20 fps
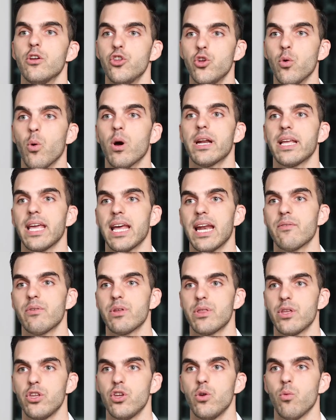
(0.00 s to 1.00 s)
You want to get
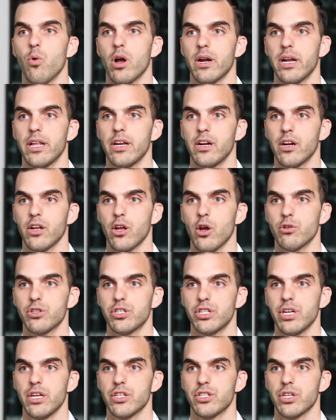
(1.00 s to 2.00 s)
everything you want in a
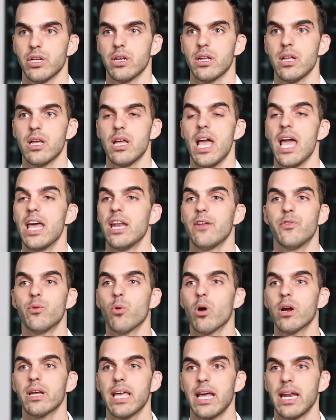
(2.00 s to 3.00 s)
negotiation. And if you
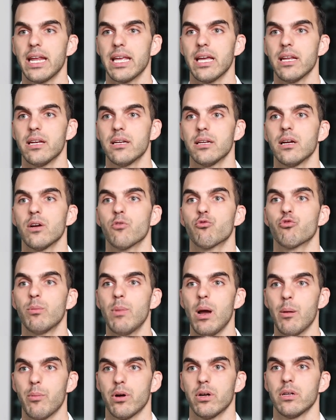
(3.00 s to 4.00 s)
aren't getting it,
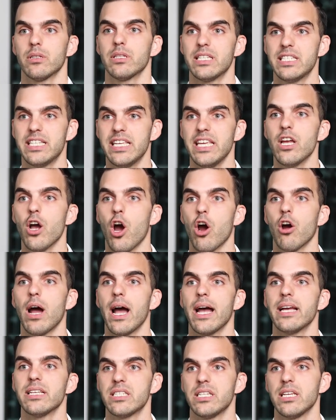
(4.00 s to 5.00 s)
remember the
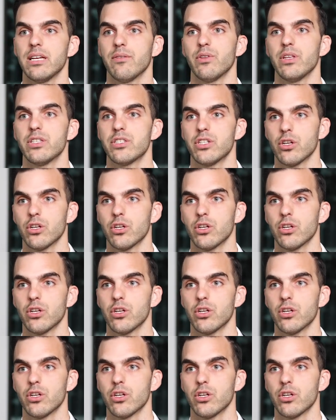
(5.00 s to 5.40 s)
TRIC of lease